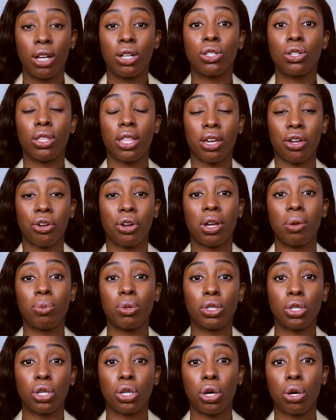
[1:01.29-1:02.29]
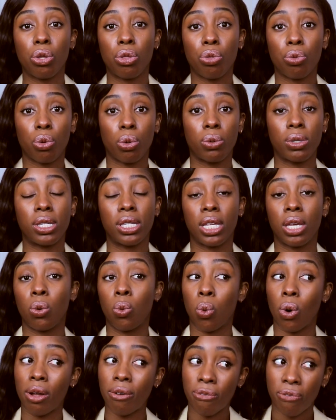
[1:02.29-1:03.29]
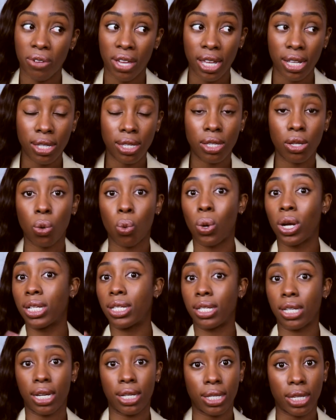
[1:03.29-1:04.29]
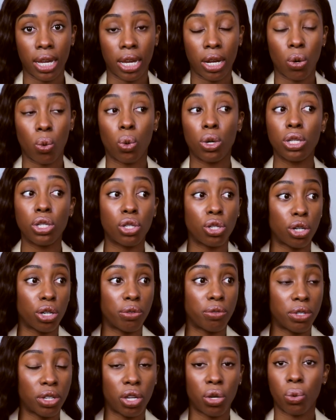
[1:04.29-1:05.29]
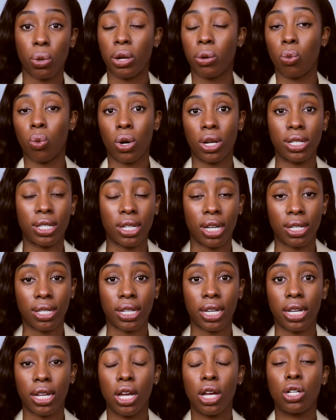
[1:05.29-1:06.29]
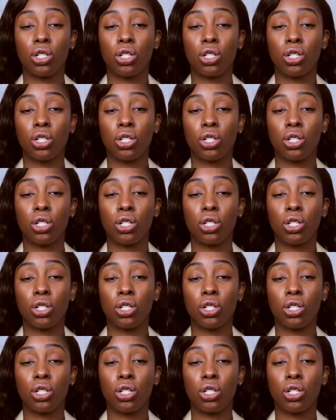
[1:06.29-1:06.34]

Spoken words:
so that you're able to go through and see what fits, what doesn't, what serves you and what doesn't,